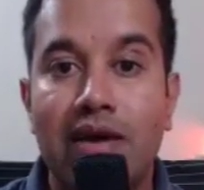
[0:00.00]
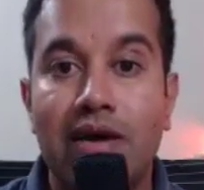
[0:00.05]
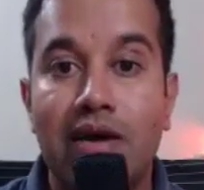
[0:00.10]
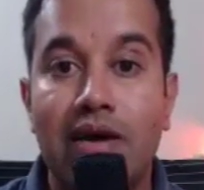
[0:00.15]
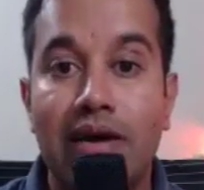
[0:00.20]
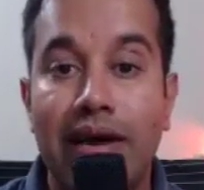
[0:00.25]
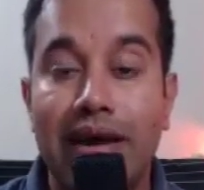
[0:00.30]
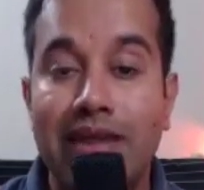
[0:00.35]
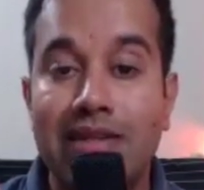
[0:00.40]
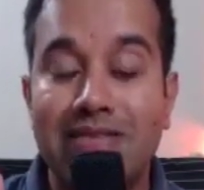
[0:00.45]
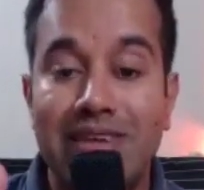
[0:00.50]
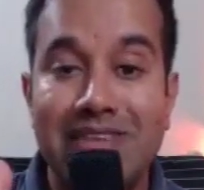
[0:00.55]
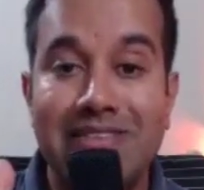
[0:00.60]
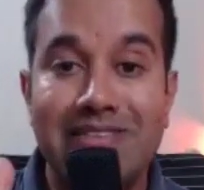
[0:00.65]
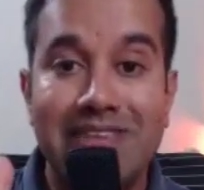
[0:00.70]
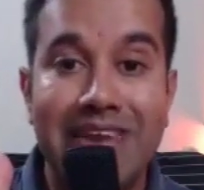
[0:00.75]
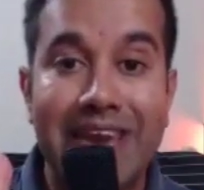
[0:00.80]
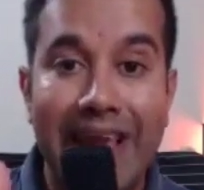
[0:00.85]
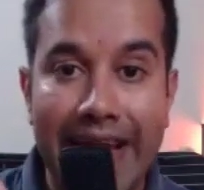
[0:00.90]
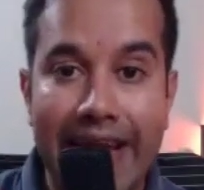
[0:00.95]
it's
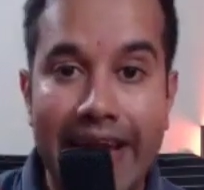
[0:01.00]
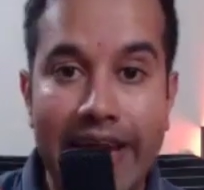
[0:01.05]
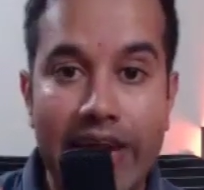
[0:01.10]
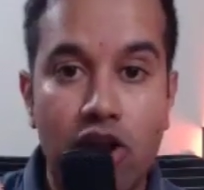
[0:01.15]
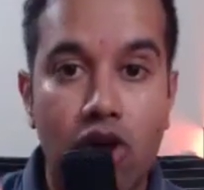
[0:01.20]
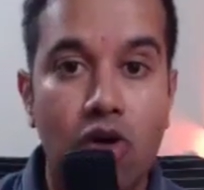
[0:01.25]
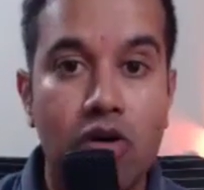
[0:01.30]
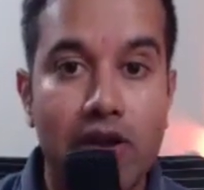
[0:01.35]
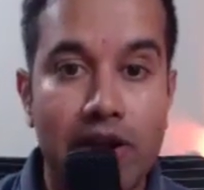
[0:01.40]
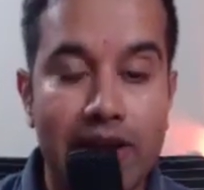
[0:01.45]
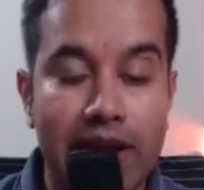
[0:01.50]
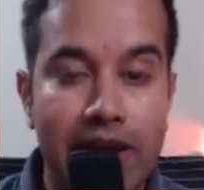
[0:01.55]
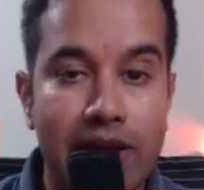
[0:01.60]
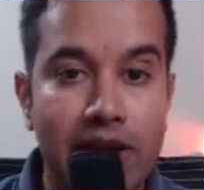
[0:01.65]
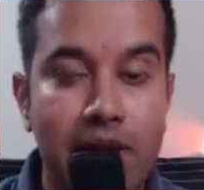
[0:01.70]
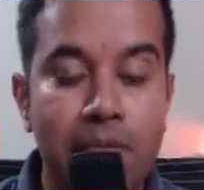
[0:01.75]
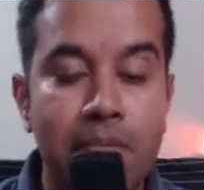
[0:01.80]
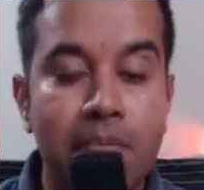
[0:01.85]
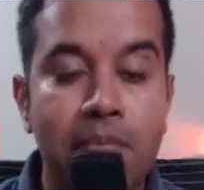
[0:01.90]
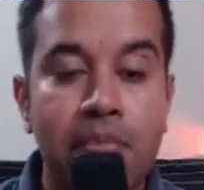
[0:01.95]
an 8 on 10,
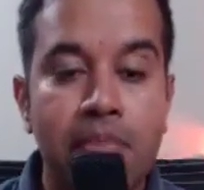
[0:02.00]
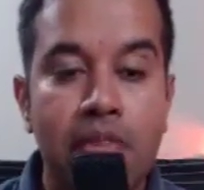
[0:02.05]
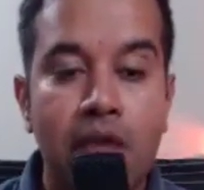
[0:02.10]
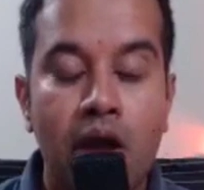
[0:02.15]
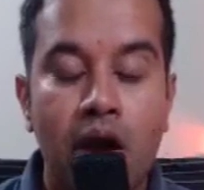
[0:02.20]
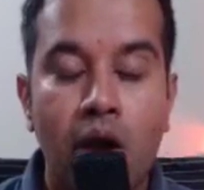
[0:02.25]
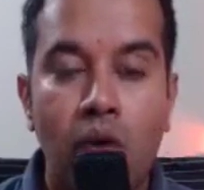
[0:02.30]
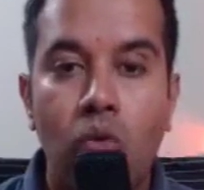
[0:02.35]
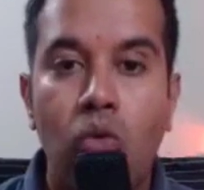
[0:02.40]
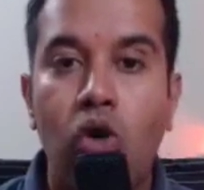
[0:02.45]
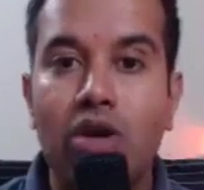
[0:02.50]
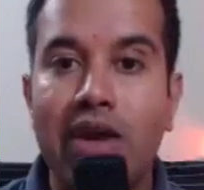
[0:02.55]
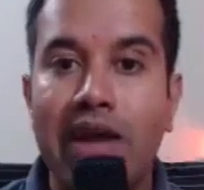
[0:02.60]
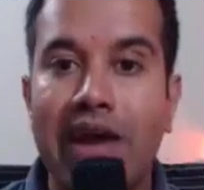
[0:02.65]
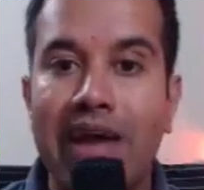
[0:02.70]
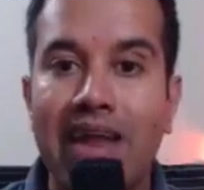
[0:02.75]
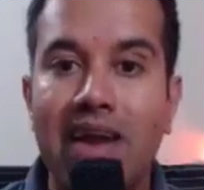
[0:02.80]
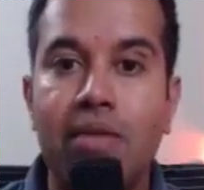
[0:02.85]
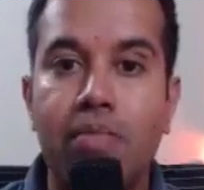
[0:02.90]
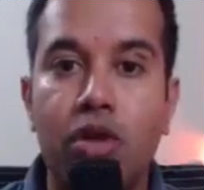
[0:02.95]
what
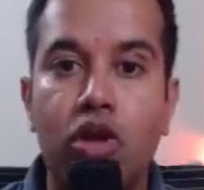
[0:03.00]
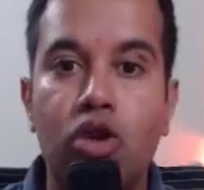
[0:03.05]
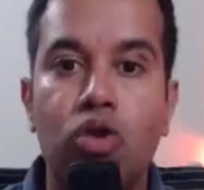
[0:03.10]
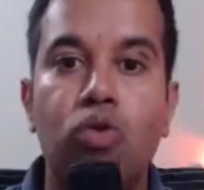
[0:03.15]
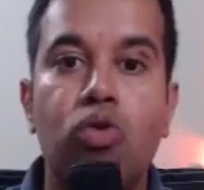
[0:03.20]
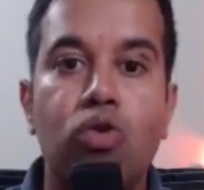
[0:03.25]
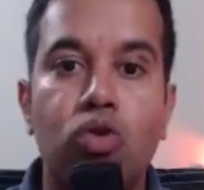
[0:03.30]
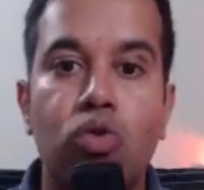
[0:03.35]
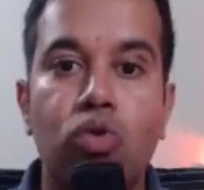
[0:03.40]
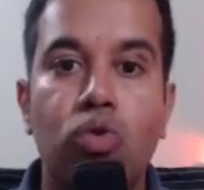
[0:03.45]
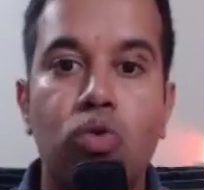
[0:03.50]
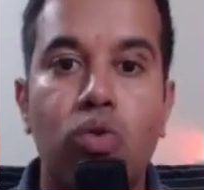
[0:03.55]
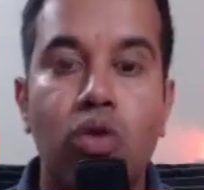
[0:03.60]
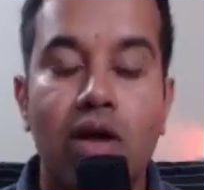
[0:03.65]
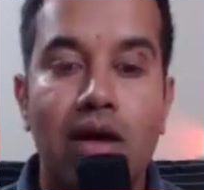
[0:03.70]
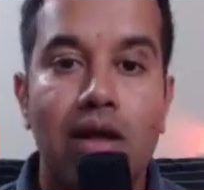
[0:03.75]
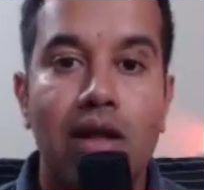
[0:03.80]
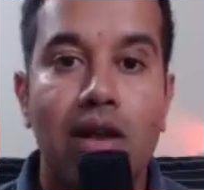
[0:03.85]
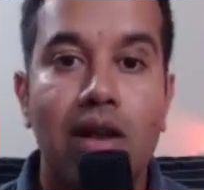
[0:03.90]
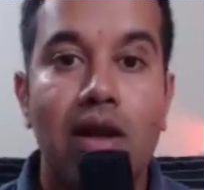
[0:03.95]
helped you to
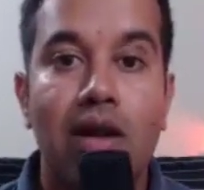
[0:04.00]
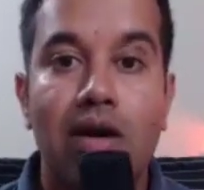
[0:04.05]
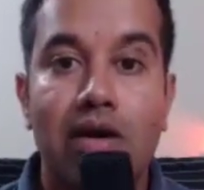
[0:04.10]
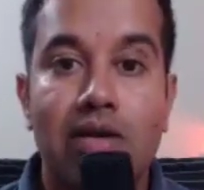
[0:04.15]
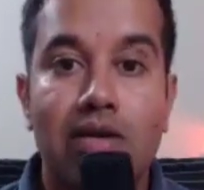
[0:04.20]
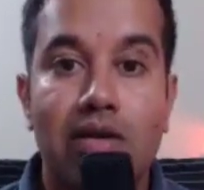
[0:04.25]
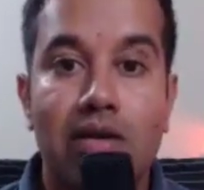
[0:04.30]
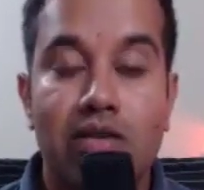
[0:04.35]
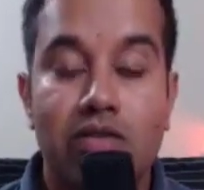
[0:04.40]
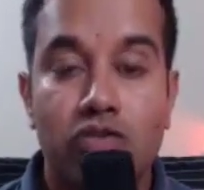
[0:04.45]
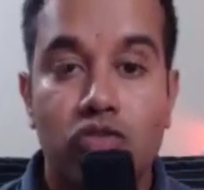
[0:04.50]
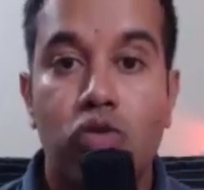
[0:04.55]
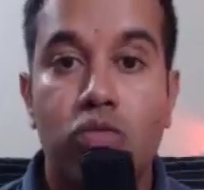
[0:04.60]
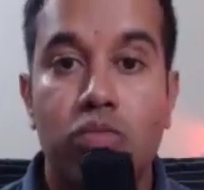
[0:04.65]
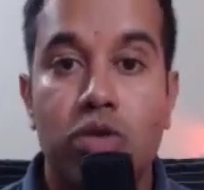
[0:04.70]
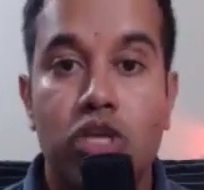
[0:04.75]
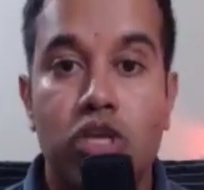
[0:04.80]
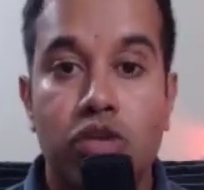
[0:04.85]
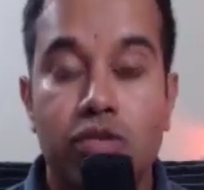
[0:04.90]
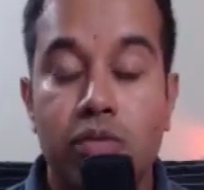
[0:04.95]
learn so
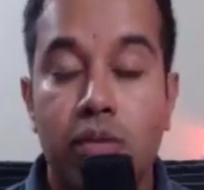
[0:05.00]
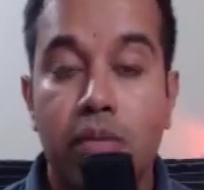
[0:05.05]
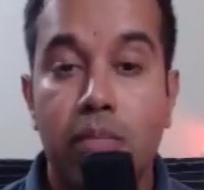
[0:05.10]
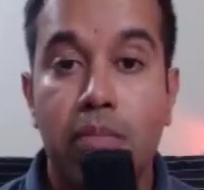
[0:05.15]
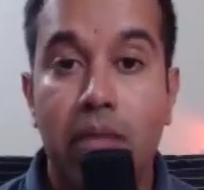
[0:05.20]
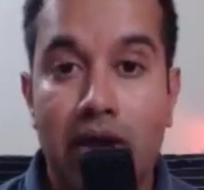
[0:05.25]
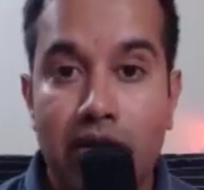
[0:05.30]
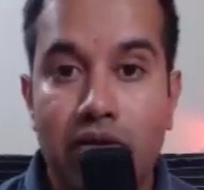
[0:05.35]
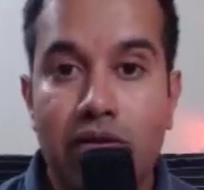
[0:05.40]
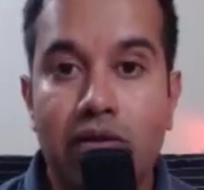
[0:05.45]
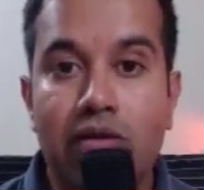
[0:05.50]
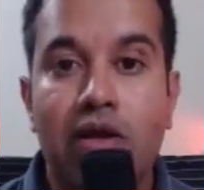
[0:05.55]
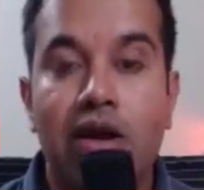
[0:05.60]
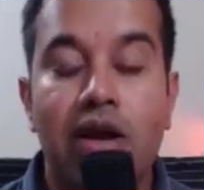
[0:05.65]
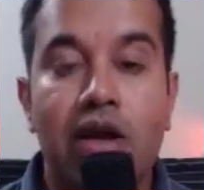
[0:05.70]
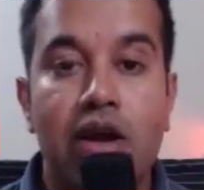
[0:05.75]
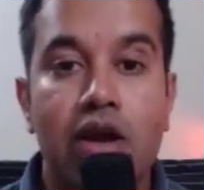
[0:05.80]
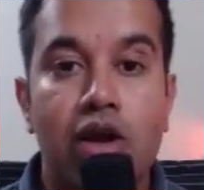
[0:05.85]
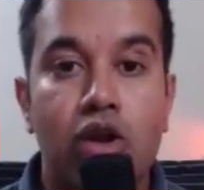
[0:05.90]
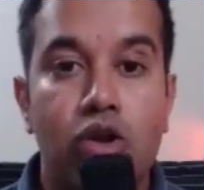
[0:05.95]
much better
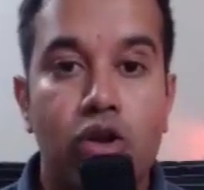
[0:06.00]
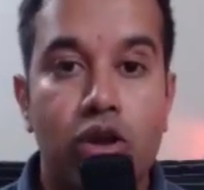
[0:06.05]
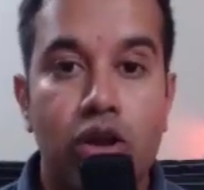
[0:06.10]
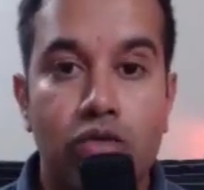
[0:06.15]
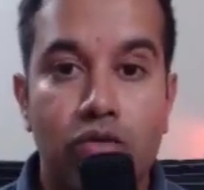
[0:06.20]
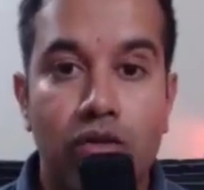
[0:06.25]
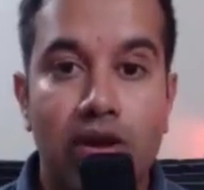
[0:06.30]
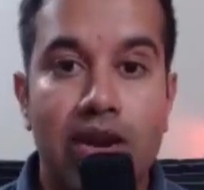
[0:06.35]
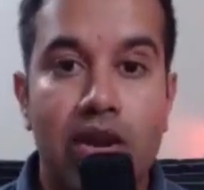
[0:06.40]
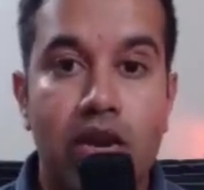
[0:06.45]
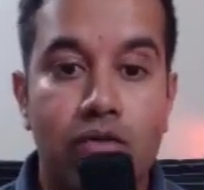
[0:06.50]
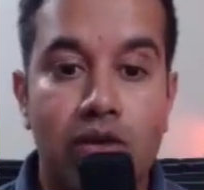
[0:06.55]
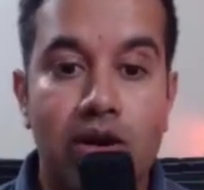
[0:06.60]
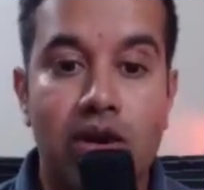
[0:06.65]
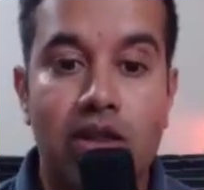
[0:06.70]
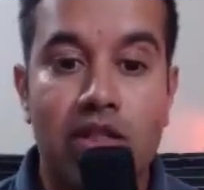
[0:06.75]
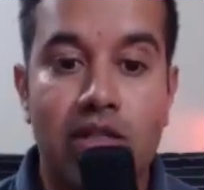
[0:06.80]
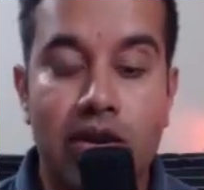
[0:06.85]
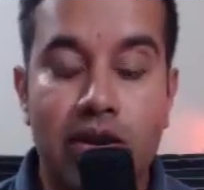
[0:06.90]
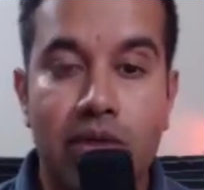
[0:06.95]
during
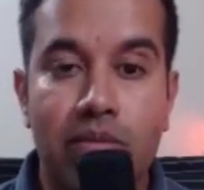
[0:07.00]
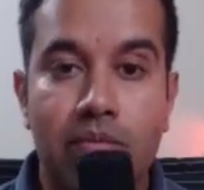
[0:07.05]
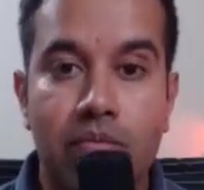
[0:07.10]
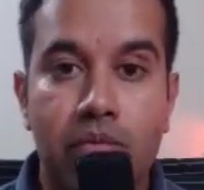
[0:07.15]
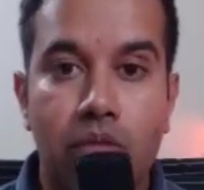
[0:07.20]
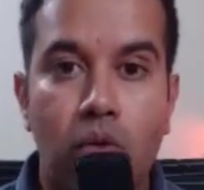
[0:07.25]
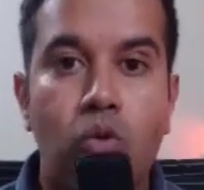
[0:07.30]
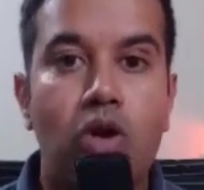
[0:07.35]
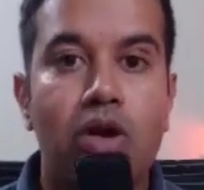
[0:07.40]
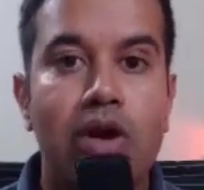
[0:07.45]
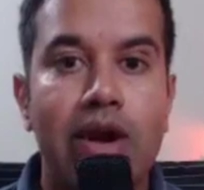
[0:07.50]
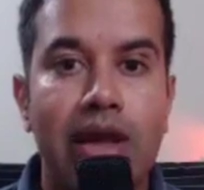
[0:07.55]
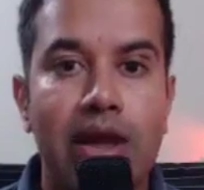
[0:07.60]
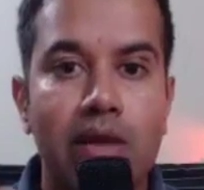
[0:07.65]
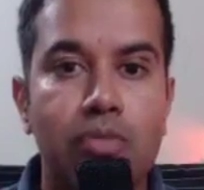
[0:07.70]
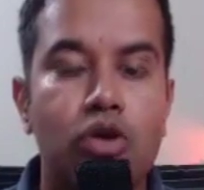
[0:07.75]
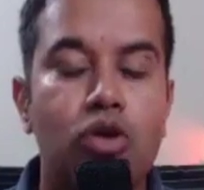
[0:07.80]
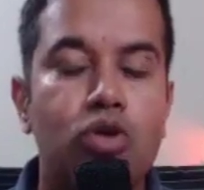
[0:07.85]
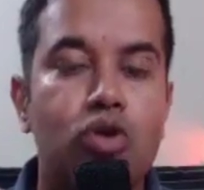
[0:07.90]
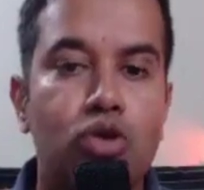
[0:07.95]
2023? What helped
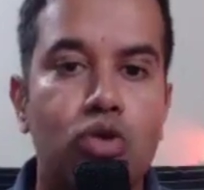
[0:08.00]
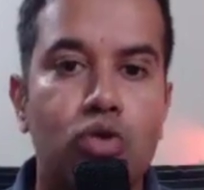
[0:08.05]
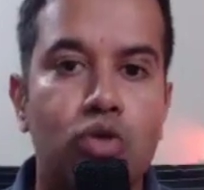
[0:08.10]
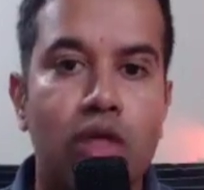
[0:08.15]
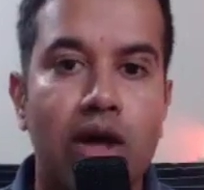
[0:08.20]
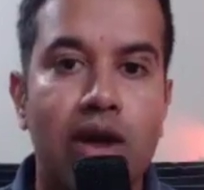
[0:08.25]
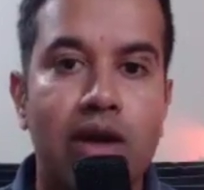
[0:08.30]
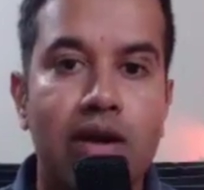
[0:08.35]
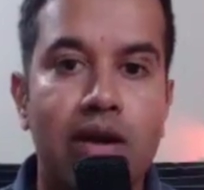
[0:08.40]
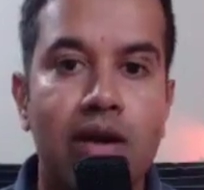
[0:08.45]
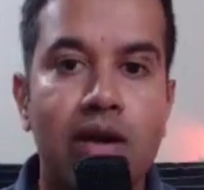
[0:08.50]
you to do that?